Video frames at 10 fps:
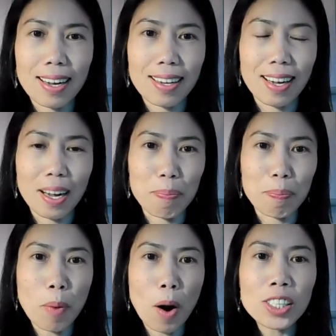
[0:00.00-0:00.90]

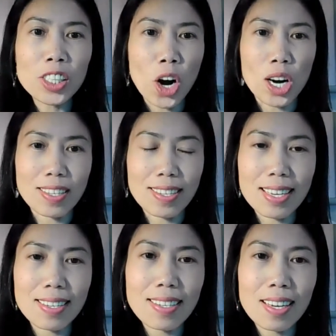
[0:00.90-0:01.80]
Bar chart
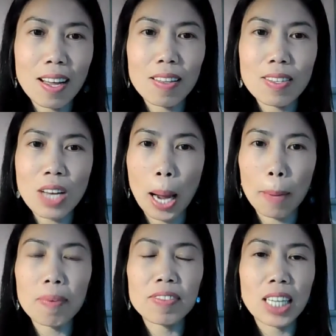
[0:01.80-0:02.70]
is another
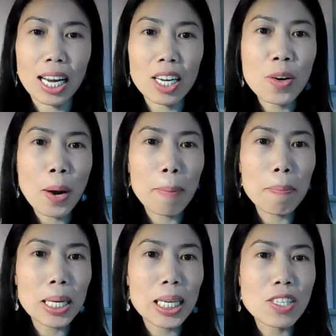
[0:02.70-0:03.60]
type of diagram
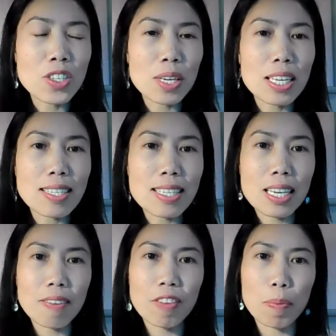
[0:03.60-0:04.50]
because you can see
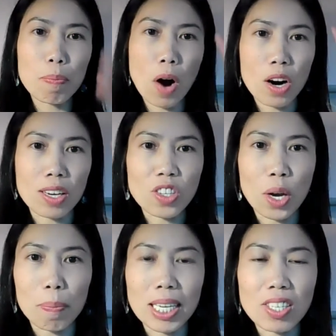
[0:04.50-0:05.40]
different bars
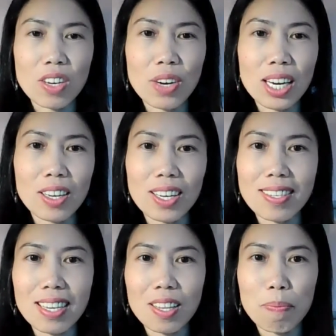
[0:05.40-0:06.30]
on my screen. You can
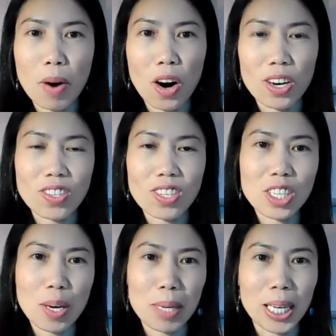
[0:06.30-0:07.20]
see the bars
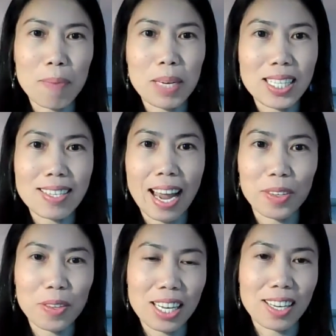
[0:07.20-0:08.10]
jumping up and
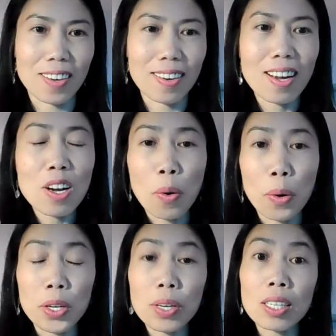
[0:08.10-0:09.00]
down here, or
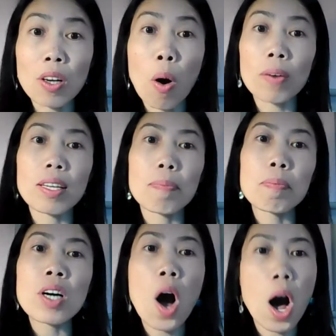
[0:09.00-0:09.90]
you can call them
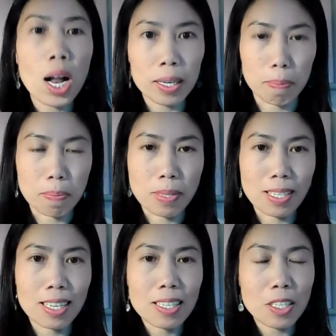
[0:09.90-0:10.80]

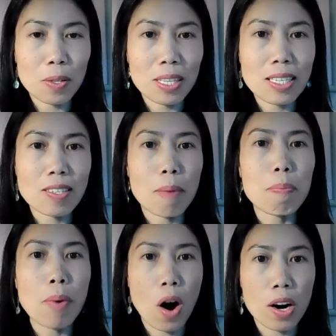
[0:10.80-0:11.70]
columns. So these are
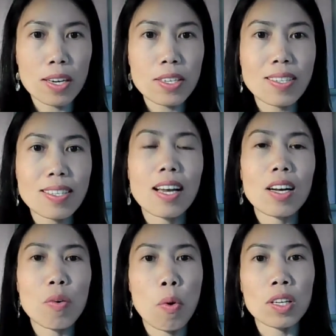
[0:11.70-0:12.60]
bars
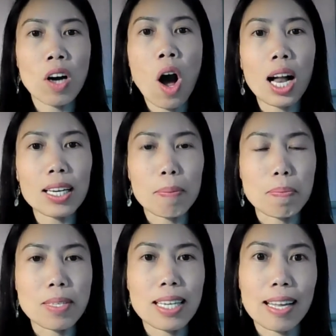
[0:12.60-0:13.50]
or
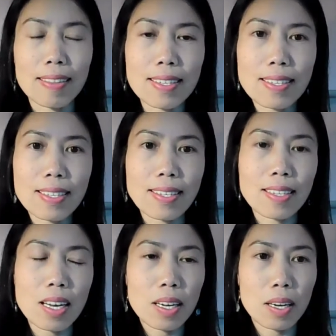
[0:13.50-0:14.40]
columns, and this is
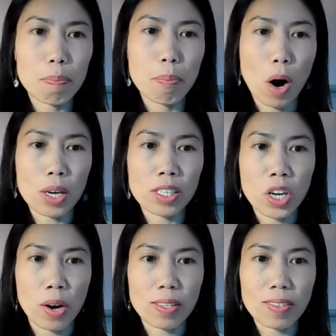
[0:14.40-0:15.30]
a bar
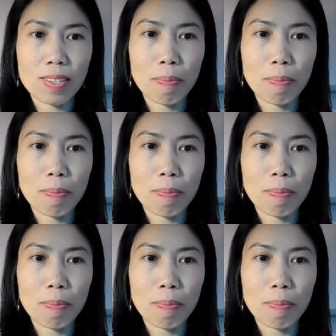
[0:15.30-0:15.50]
chart.